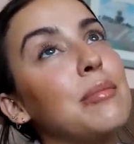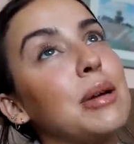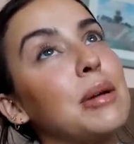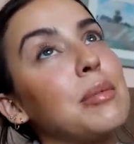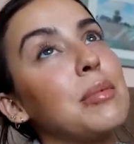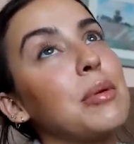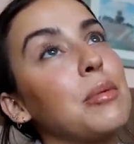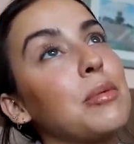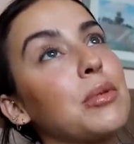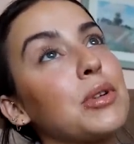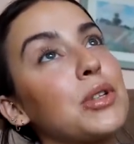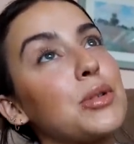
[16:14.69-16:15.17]

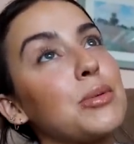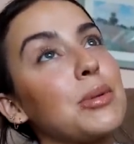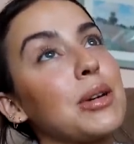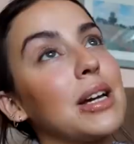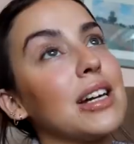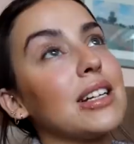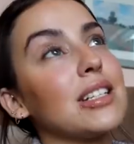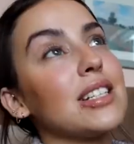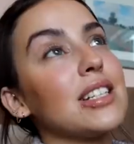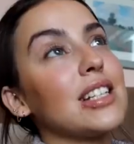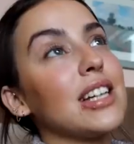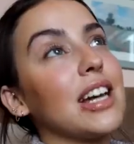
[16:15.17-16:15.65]
Maybe once we
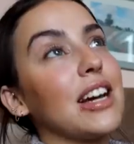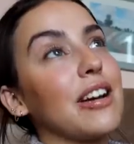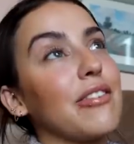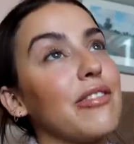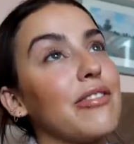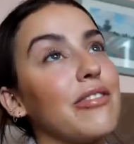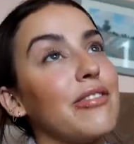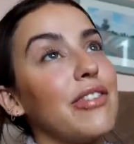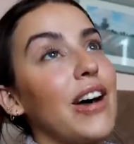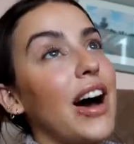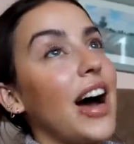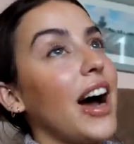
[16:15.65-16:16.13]
get to like
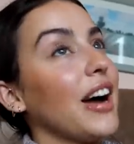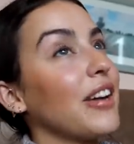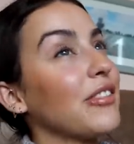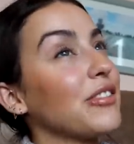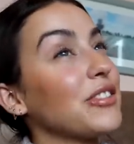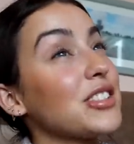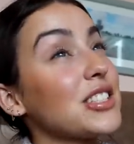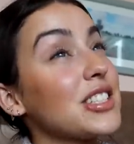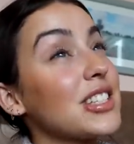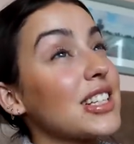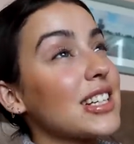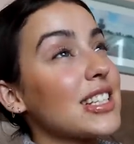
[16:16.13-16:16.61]
five
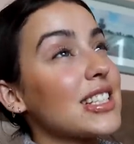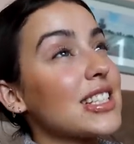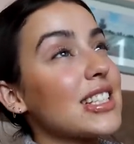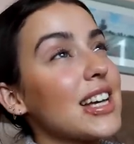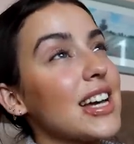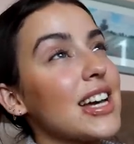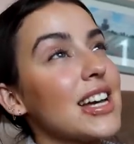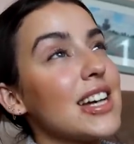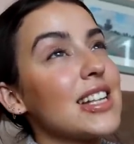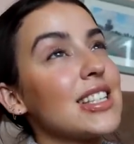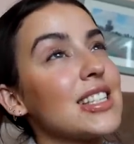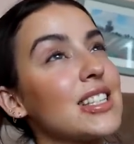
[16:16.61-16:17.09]
or six
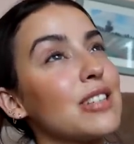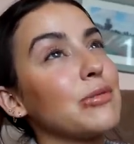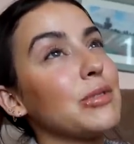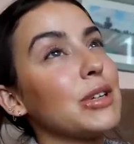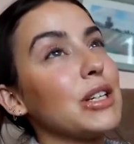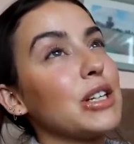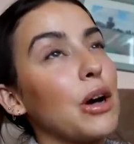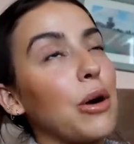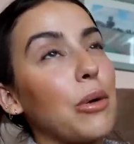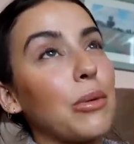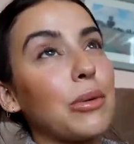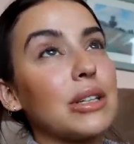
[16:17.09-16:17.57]
kids and we
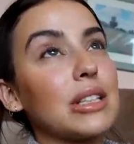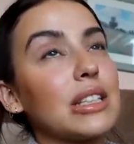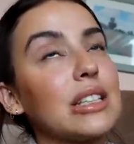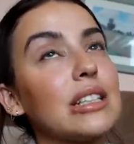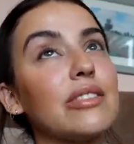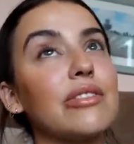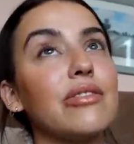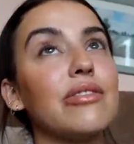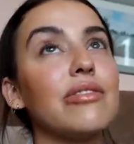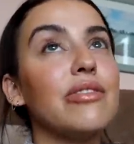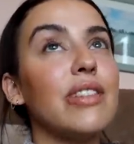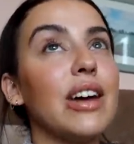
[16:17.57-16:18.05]
don't really
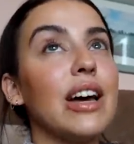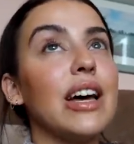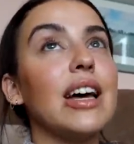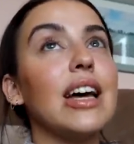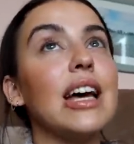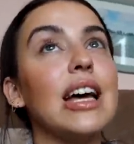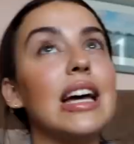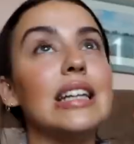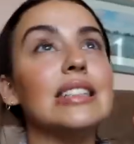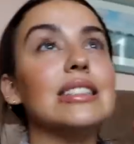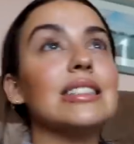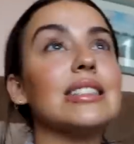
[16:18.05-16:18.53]
fit
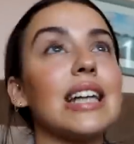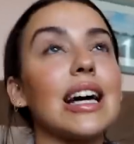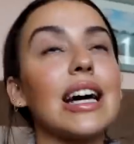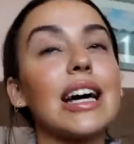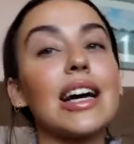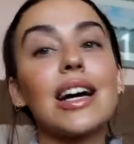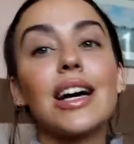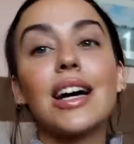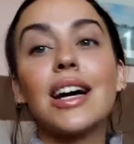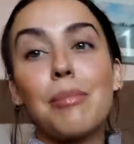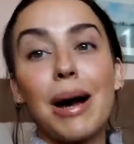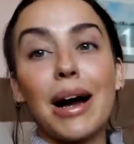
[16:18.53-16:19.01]
in
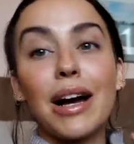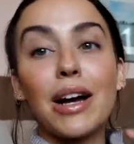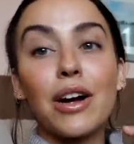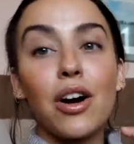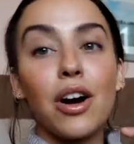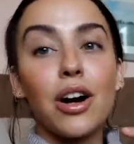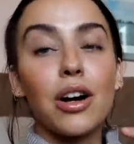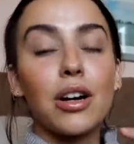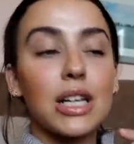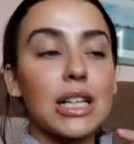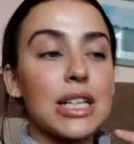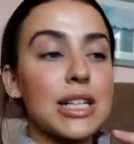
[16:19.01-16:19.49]
like my
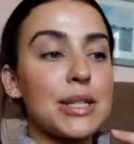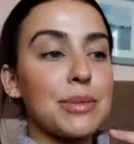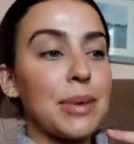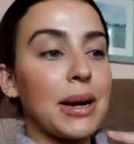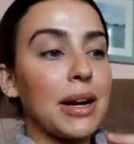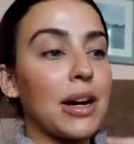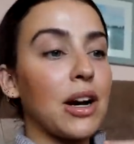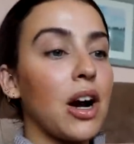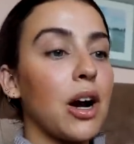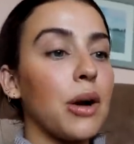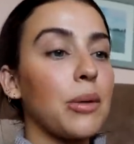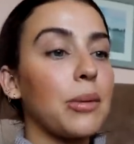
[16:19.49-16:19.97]
car because my
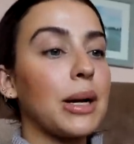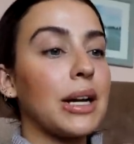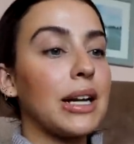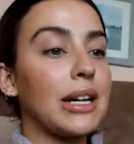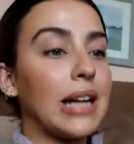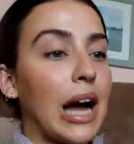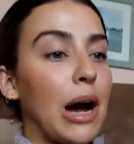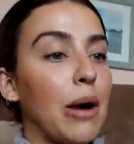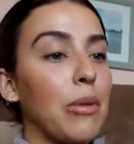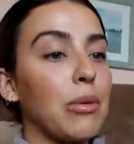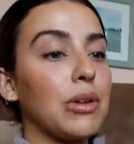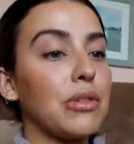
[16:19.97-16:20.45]
car right
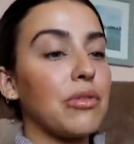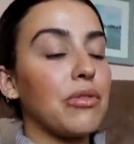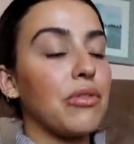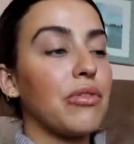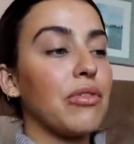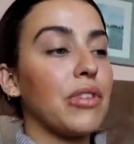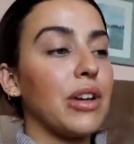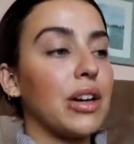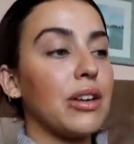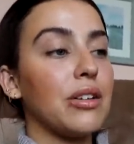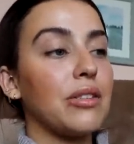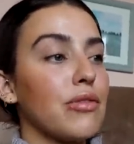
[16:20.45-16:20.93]
now would
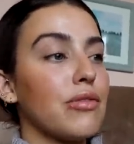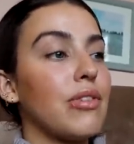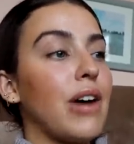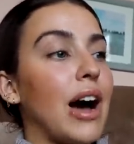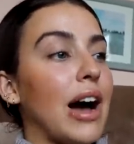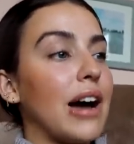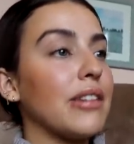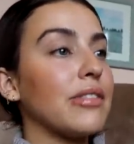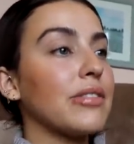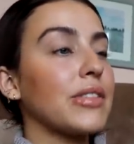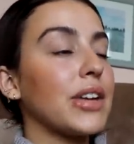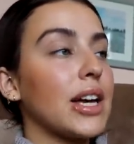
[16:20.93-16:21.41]
fit
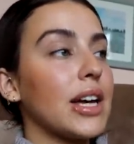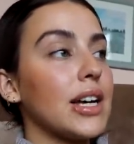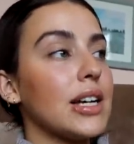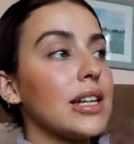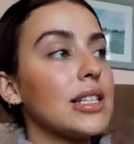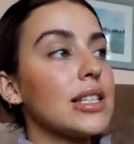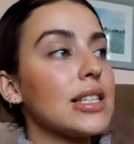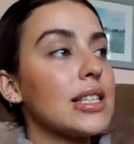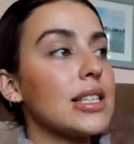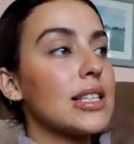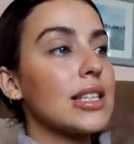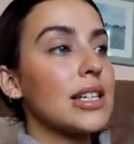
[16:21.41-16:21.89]
five
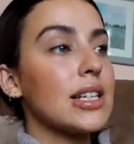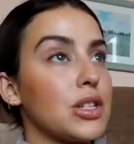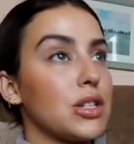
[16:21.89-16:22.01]
kids,